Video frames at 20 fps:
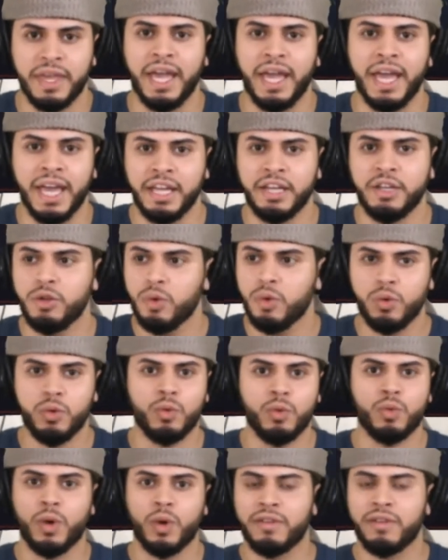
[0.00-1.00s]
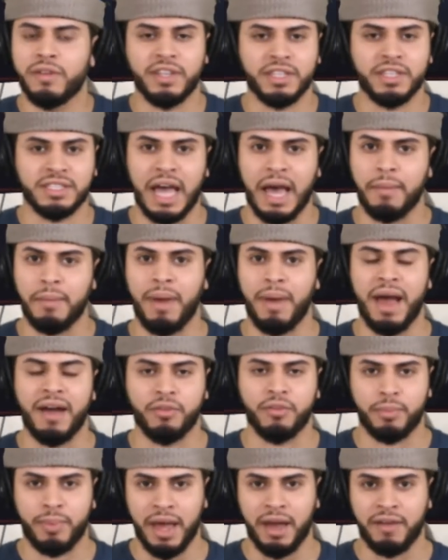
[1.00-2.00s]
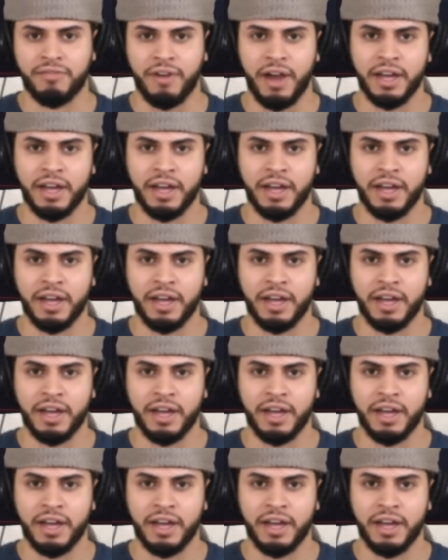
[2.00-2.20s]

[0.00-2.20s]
And you one of the top pound-for-pound